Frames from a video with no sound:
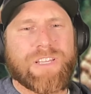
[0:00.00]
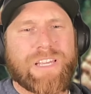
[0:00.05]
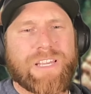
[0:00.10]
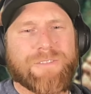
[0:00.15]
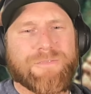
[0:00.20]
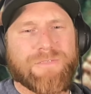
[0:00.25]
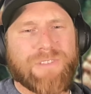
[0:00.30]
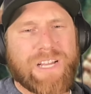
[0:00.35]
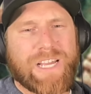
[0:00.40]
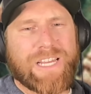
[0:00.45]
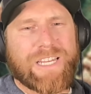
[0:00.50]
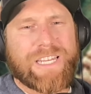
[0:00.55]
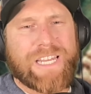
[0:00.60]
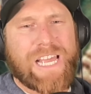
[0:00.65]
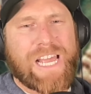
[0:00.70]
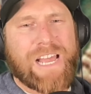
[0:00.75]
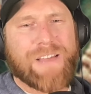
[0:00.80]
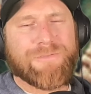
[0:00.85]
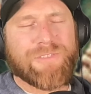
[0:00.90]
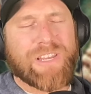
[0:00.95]
and via
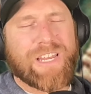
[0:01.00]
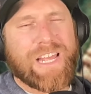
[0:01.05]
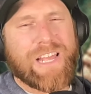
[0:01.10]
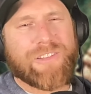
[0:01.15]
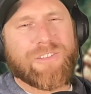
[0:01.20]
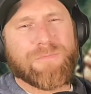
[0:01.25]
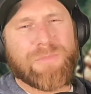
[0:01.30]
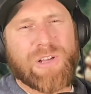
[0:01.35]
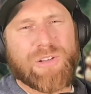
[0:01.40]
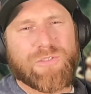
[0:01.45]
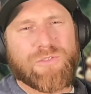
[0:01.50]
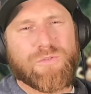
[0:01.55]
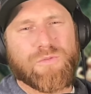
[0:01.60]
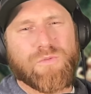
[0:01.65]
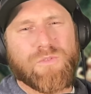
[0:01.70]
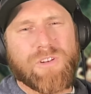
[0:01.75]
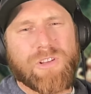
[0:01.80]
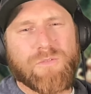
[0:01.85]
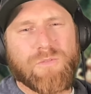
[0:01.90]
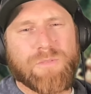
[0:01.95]
Daft, and it has about
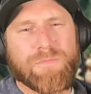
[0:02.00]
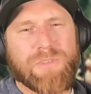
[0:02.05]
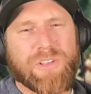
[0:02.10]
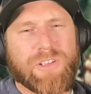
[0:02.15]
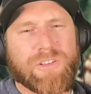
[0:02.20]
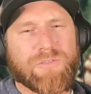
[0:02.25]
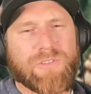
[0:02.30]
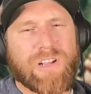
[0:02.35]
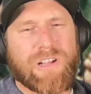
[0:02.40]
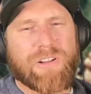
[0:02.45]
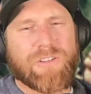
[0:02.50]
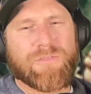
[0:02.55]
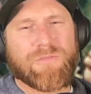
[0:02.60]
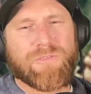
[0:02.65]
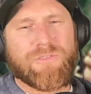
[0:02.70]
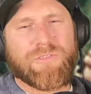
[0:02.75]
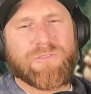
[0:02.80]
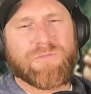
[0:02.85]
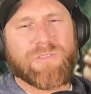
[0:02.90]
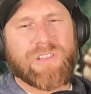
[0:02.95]
21 million records,
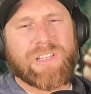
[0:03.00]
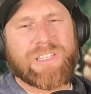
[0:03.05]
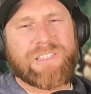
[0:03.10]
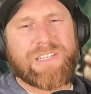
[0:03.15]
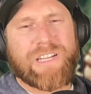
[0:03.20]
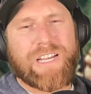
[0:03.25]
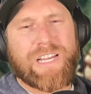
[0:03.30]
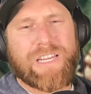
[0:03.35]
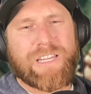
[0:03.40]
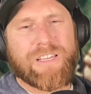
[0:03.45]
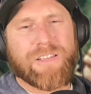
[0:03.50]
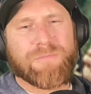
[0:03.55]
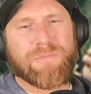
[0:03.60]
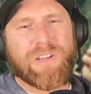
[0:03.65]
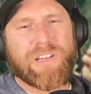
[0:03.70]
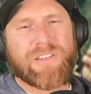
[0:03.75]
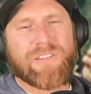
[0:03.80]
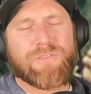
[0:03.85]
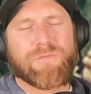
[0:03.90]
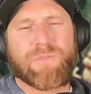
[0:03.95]
which is really tiny,
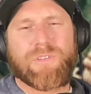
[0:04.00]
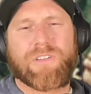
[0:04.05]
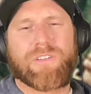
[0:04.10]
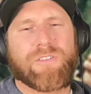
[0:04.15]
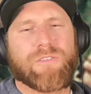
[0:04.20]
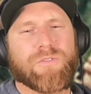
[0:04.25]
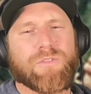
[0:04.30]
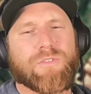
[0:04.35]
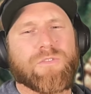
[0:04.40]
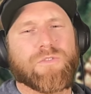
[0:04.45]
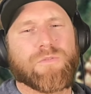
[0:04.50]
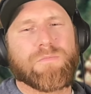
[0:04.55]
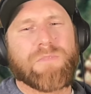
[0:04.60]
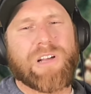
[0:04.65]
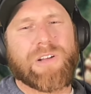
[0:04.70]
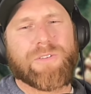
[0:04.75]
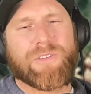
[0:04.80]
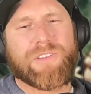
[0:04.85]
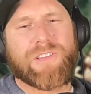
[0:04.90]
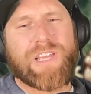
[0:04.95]
but I just want to do a group
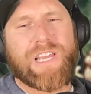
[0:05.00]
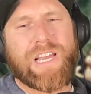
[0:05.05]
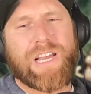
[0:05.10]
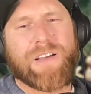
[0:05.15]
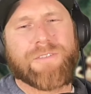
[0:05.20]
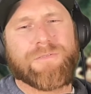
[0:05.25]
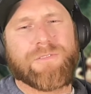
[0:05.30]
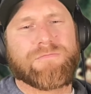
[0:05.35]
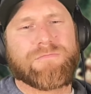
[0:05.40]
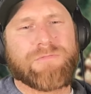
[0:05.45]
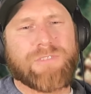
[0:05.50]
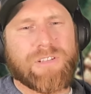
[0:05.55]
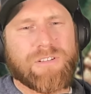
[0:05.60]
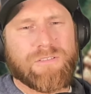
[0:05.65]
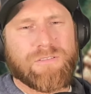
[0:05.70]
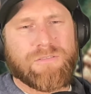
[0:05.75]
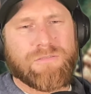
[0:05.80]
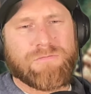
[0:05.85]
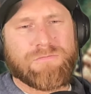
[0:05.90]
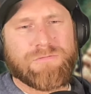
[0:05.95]
by with Daft,
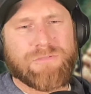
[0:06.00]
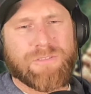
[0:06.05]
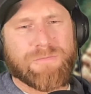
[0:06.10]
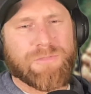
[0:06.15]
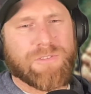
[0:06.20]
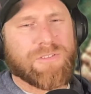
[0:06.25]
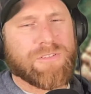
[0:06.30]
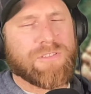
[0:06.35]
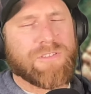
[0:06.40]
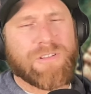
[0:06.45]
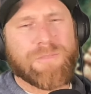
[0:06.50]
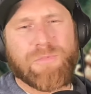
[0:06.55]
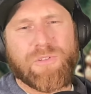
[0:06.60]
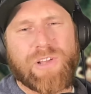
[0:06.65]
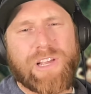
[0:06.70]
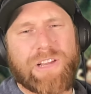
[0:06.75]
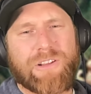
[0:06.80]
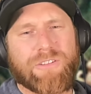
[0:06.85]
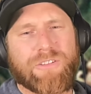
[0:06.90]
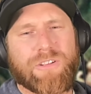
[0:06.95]
some
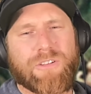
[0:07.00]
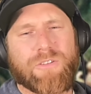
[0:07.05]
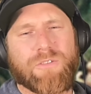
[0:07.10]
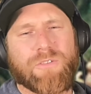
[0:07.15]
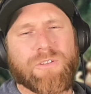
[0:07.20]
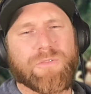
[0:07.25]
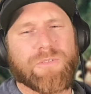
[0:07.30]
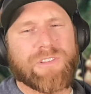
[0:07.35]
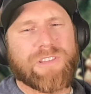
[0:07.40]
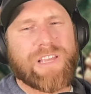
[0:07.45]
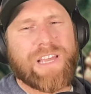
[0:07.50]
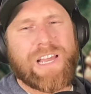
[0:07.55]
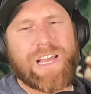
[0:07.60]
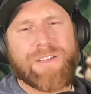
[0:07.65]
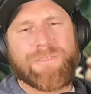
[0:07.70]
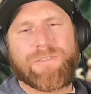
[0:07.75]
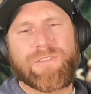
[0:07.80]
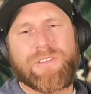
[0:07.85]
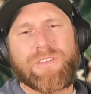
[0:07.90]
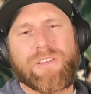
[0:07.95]
simple aggregate query with
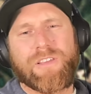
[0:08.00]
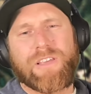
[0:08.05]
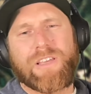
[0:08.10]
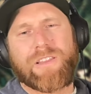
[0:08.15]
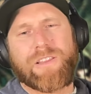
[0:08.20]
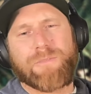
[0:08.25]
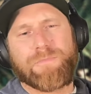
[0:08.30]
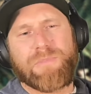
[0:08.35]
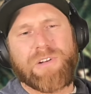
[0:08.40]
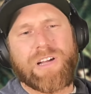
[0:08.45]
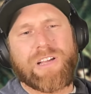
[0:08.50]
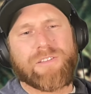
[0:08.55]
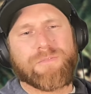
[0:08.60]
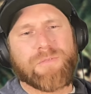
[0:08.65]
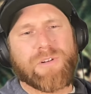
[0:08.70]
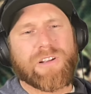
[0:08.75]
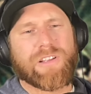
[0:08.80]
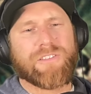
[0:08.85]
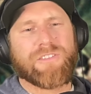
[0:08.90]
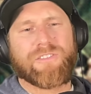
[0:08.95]
Daft, and then
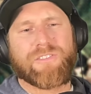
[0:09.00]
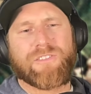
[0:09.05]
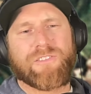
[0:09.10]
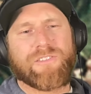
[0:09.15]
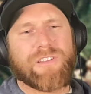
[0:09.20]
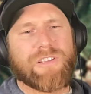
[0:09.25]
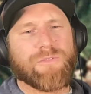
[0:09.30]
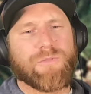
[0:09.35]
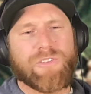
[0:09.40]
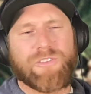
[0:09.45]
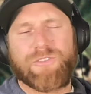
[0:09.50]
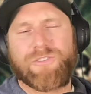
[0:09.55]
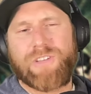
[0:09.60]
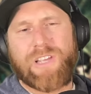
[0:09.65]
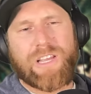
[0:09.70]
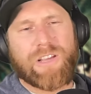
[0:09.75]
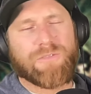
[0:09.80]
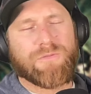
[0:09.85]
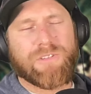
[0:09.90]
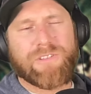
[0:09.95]
PySpark, and just see what's
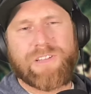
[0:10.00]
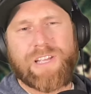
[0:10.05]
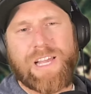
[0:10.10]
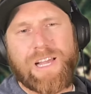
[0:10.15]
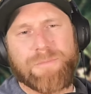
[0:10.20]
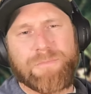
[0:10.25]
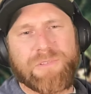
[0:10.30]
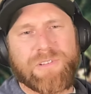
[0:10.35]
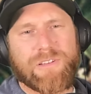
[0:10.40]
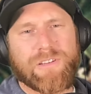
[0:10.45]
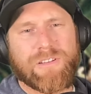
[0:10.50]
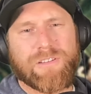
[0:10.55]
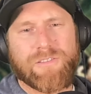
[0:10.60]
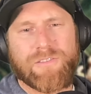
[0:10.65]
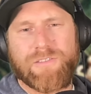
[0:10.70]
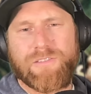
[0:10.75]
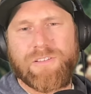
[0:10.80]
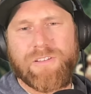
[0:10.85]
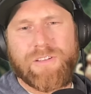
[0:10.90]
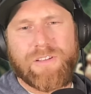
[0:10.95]
shaking, what's happening.
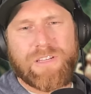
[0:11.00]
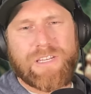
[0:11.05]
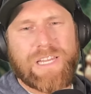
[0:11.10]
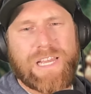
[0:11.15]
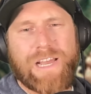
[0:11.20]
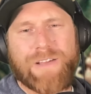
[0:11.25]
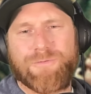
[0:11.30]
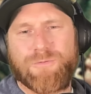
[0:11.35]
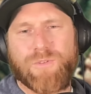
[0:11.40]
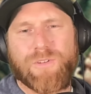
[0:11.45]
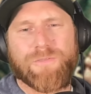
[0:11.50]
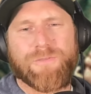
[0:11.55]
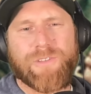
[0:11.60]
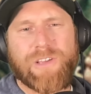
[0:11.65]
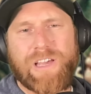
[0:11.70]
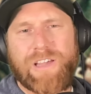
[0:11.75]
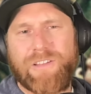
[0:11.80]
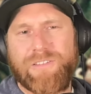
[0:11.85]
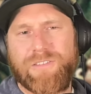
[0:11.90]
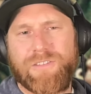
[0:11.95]
Is Daft way
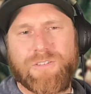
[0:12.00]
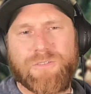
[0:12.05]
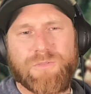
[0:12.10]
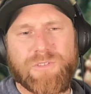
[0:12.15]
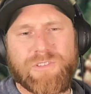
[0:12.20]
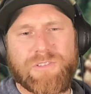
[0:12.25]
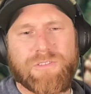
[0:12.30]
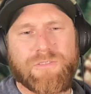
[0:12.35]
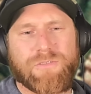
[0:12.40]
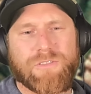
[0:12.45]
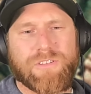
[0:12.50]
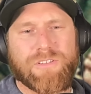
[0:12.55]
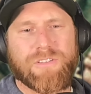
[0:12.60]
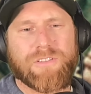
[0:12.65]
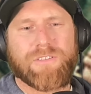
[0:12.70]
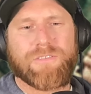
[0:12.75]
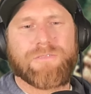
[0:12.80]
faster? What's going on?